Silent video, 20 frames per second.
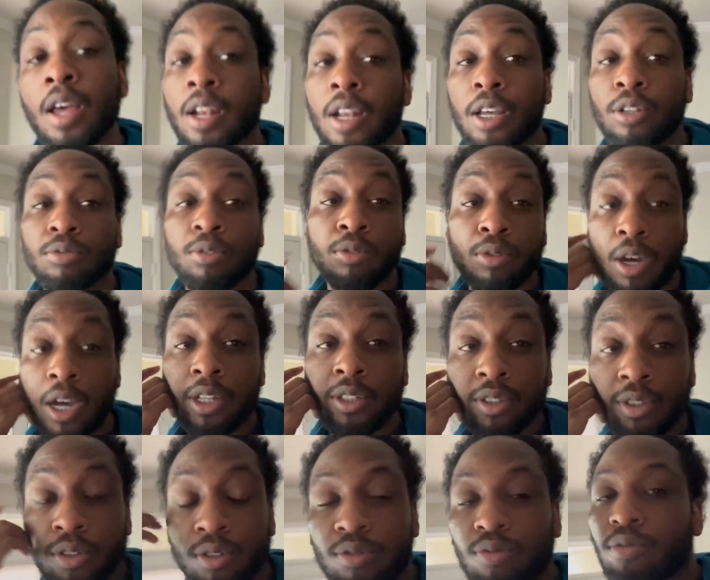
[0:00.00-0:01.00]
that's what I'm gonna have to
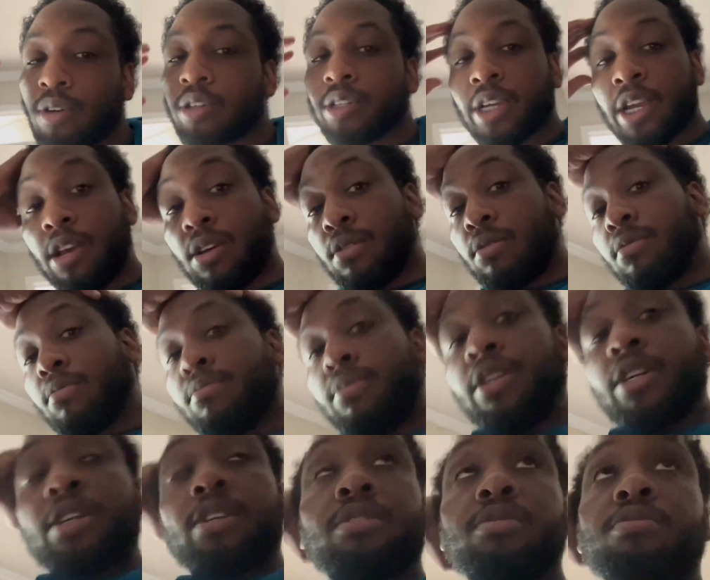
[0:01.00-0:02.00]
do, work out.
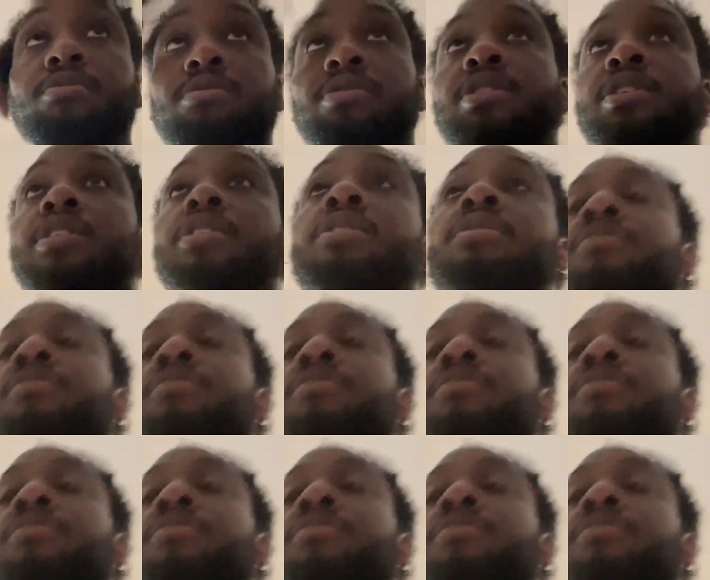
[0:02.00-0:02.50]
But, you know what I'm saying?